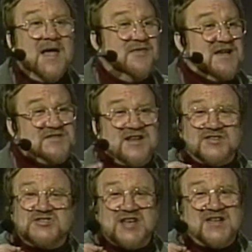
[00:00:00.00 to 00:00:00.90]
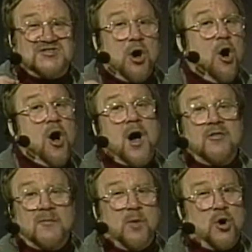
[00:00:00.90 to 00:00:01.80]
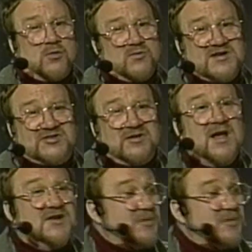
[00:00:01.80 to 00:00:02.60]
That's, in a sense, all the more reason